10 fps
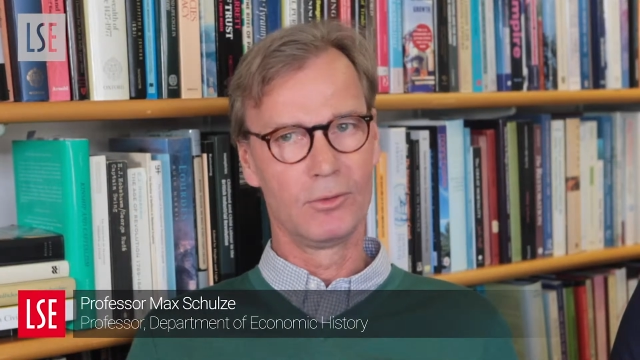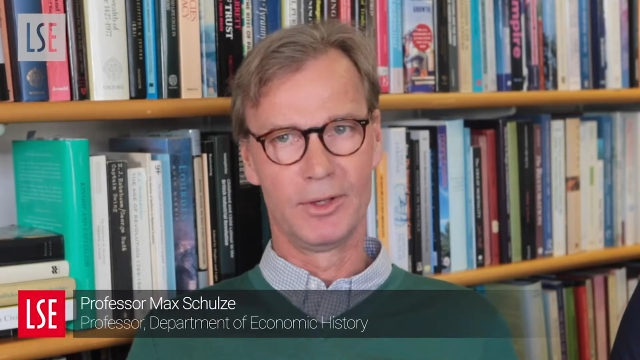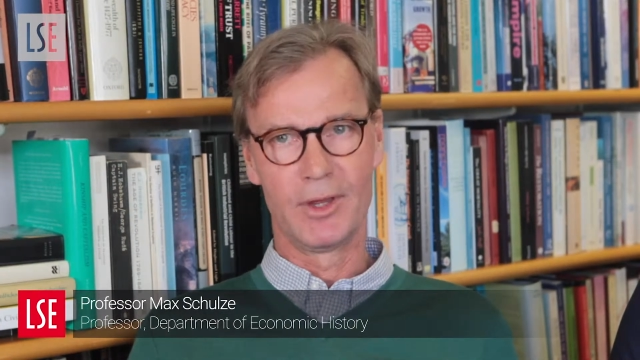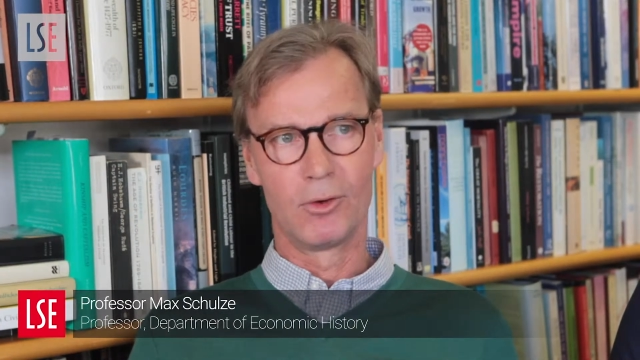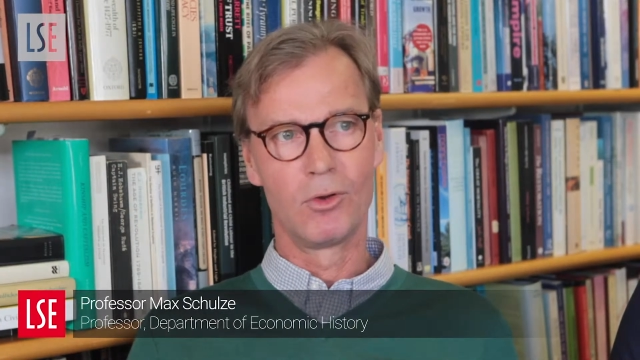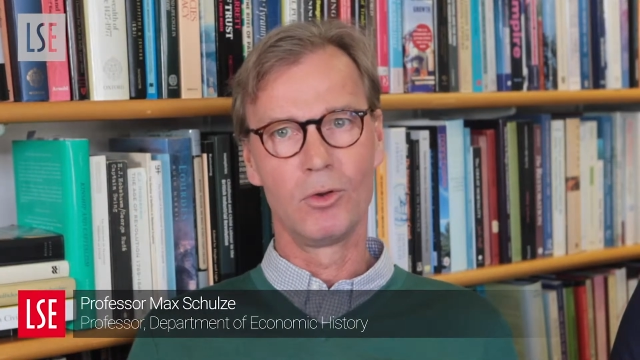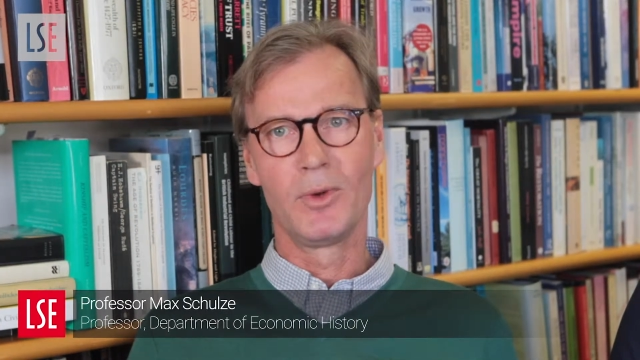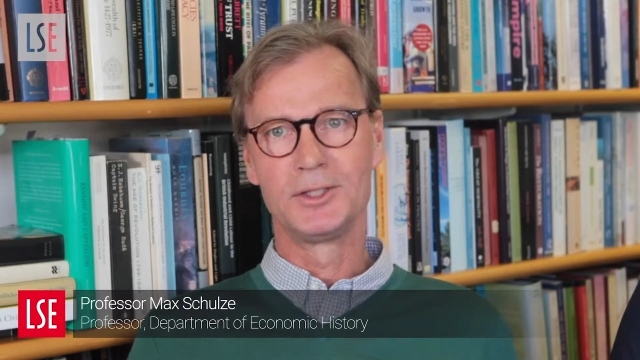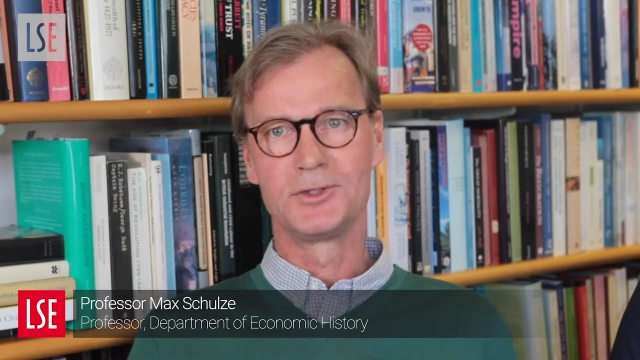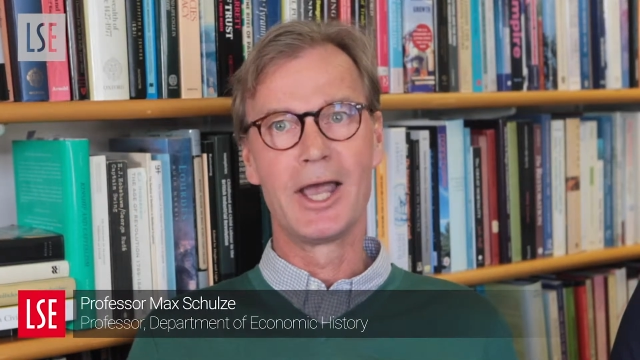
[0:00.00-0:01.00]
and they're
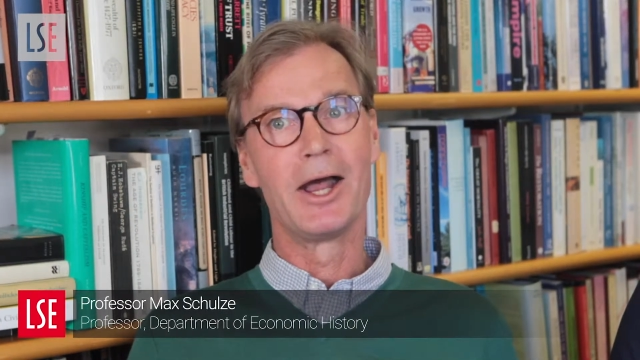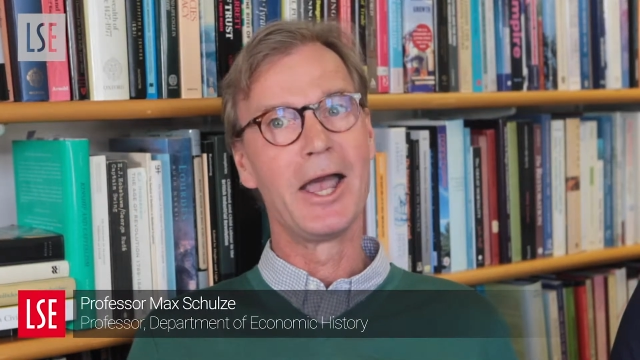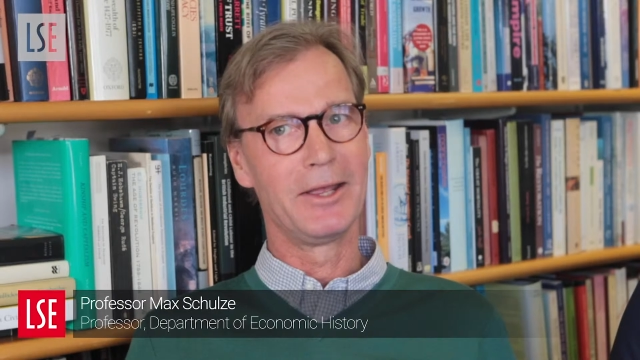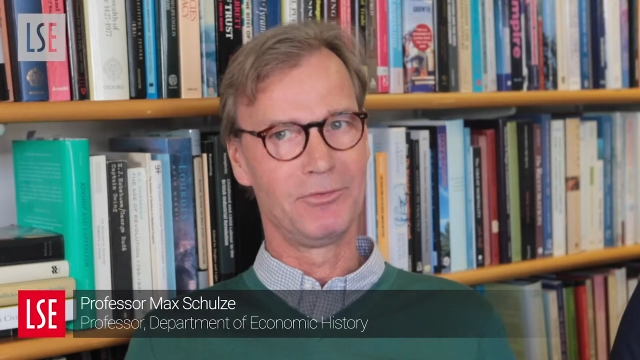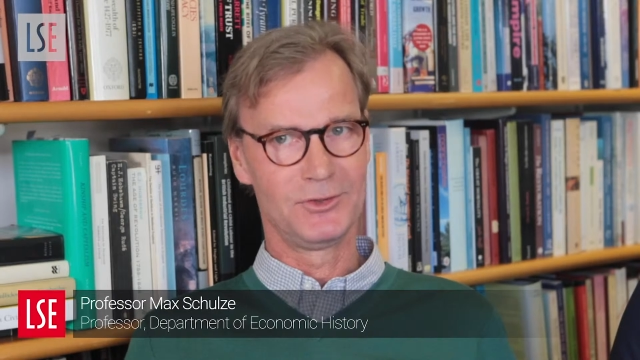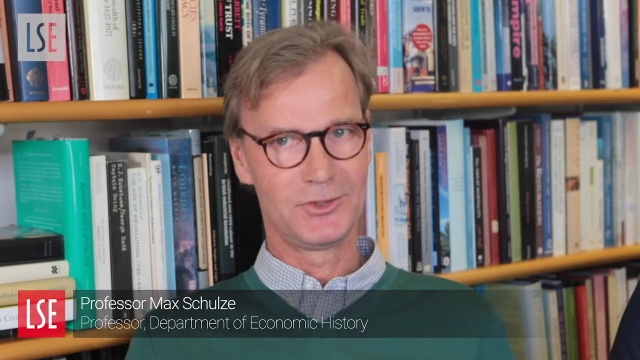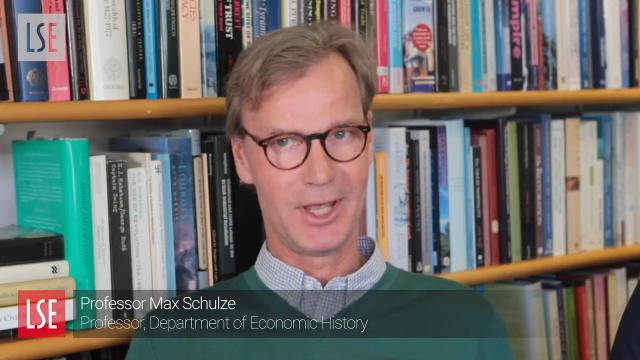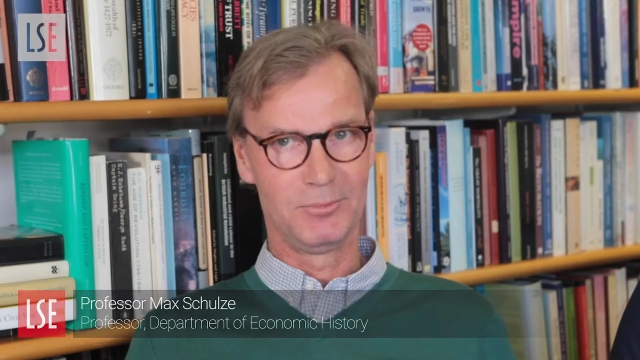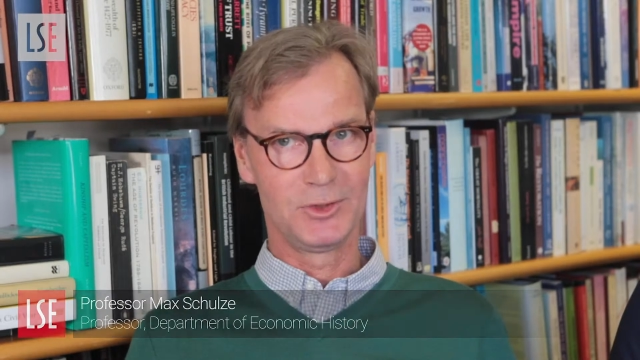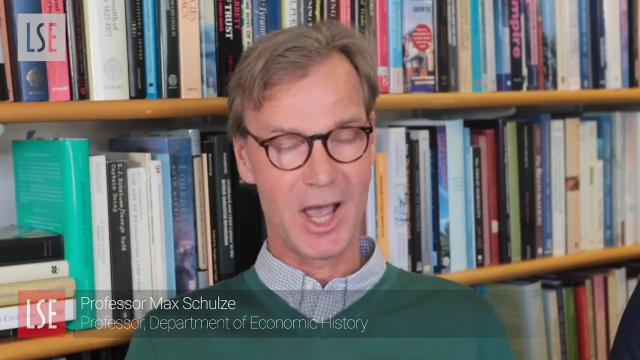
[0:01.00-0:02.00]
always there at the
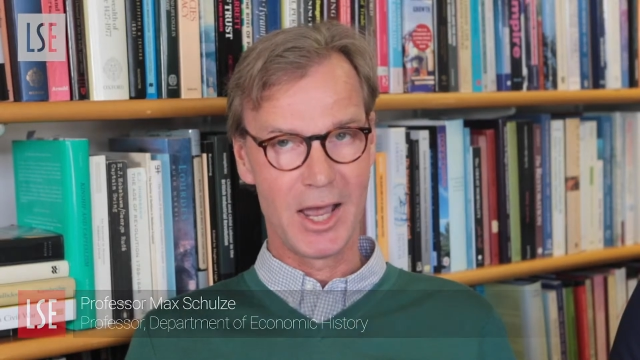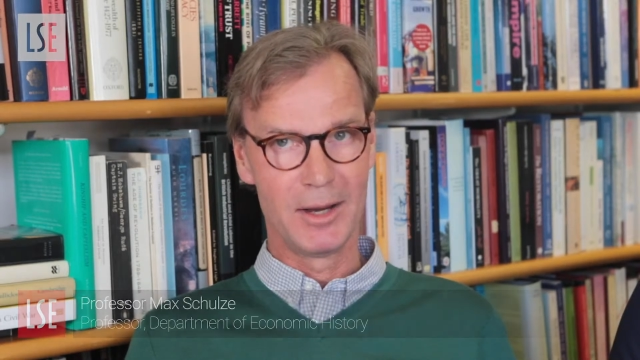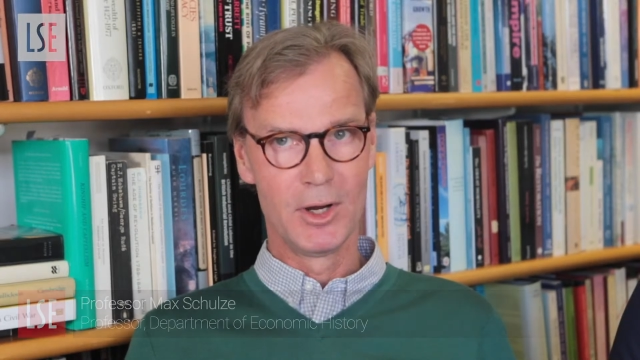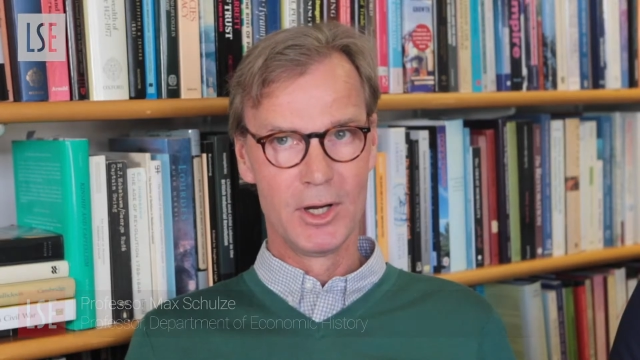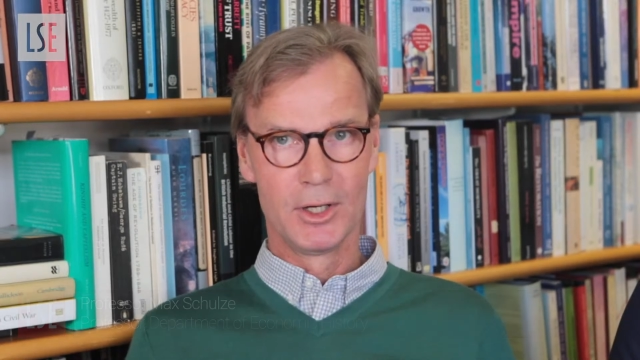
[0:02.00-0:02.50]
same time.